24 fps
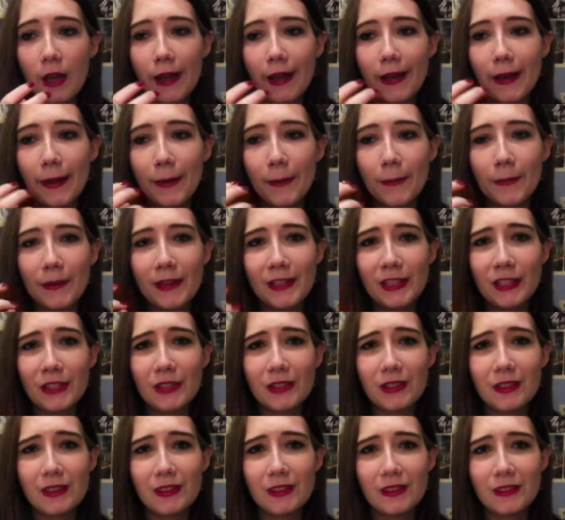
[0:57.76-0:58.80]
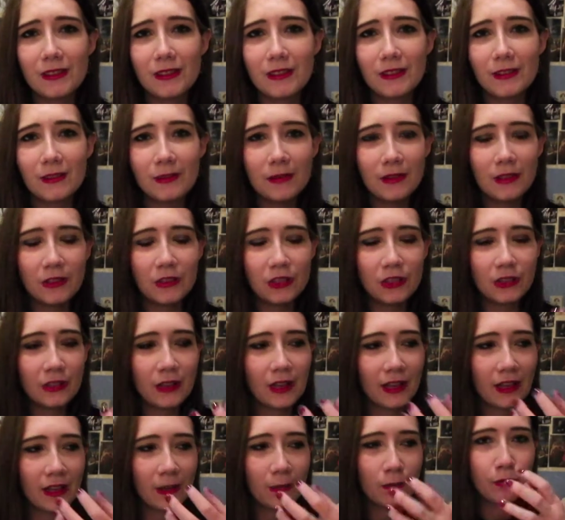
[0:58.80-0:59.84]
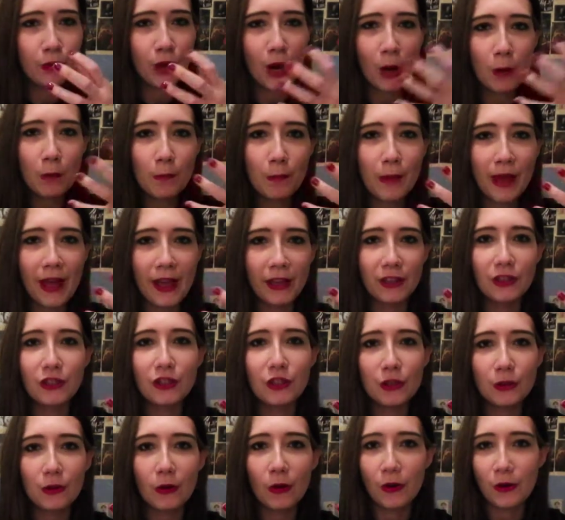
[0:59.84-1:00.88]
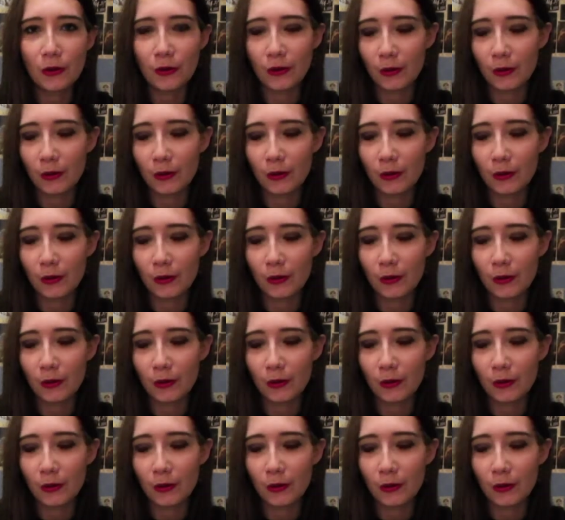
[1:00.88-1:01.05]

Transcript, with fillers: Um, it just it's just like a brown patch on your